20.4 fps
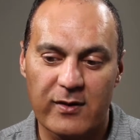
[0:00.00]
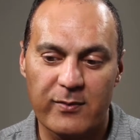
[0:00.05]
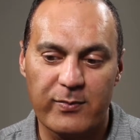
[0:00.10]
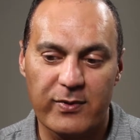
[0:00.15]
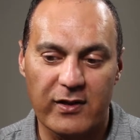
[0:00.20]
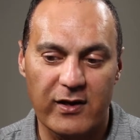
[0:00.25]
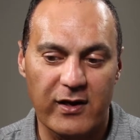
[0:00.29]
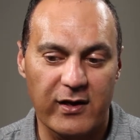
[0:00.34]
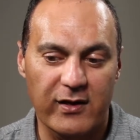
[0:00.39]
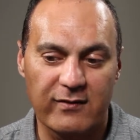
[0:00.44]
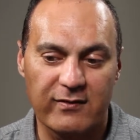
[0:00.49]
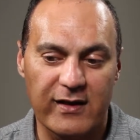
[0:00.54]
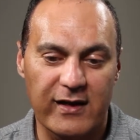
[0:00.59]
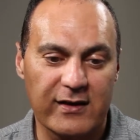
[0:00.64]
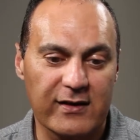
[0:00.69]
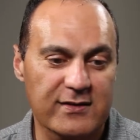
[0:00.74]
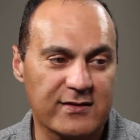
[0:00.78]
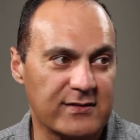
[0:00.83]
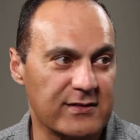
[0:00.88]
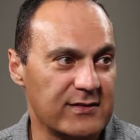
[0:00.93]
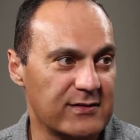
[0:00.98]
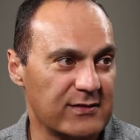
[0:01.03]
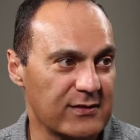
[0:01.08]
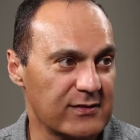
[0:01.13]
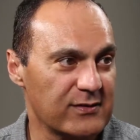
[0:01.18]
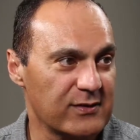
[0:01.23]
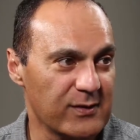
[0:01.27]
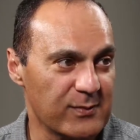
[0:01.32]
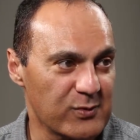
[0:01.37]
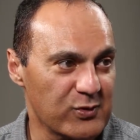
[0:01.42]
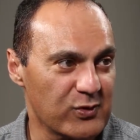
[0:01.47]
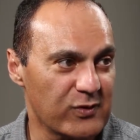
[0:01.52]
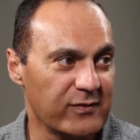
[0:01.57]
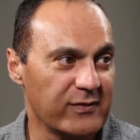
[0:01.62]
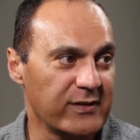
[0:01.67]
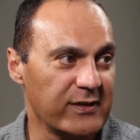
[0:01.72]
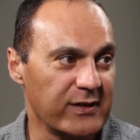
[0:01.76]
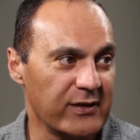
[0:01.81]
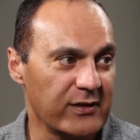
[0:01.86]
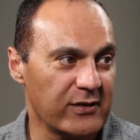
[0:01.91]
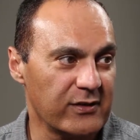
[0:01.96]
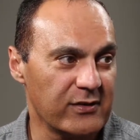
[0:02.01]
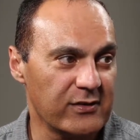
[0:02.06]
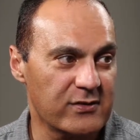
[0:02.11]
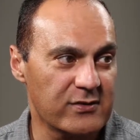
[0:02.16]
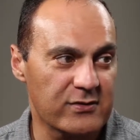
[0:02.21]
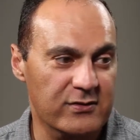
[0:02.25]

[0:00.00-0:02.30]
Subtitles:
up a lot of legacy systems over the years,